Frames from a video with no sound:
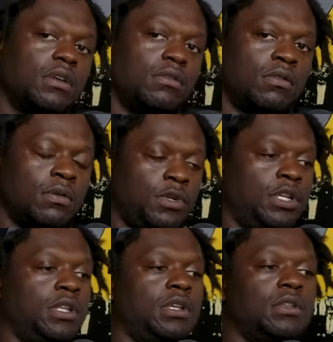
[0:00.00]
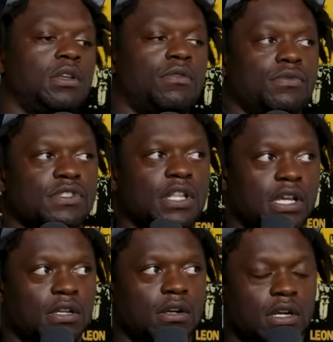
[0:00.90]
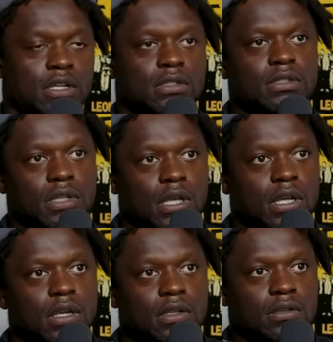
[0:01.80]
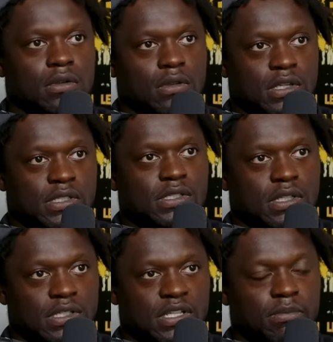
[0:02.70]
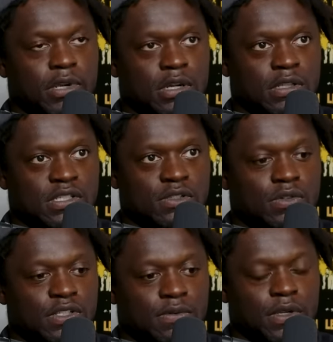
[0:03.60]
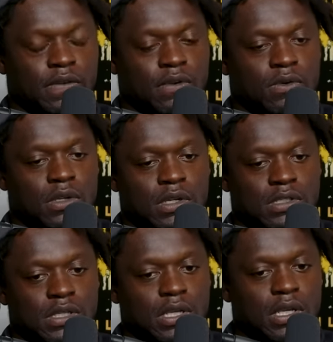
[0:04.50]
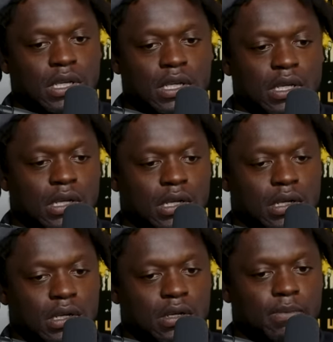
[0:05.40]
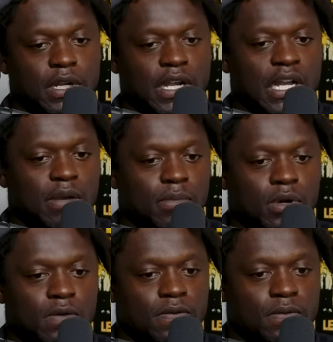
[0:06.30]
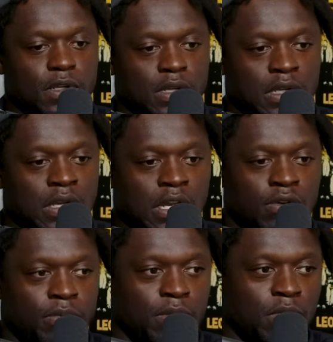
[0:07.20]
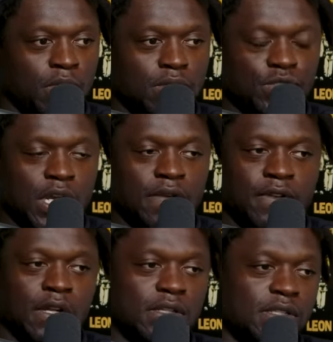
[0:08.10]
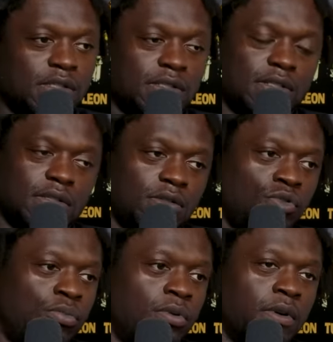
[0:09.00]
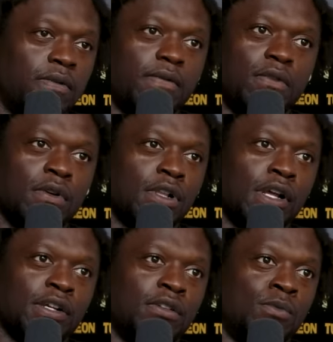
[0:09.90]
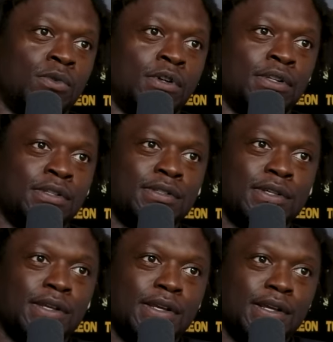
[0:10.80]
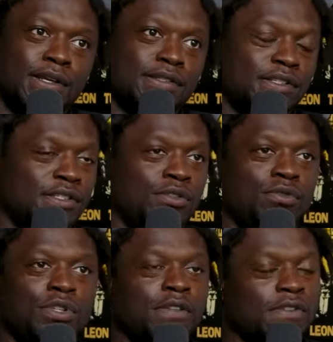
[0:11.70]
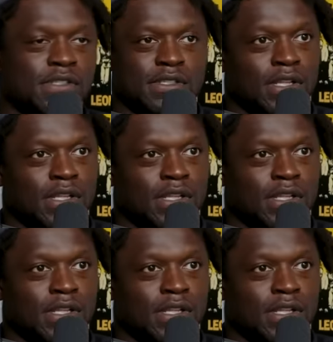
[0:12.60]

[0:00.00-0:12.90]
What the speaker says: You know what I mean? And was like, all right, you know, let's get better, let's do this, or whatever it was. But I got both, man. I remember driving out to Newport 4:00 in the morning just to do defensive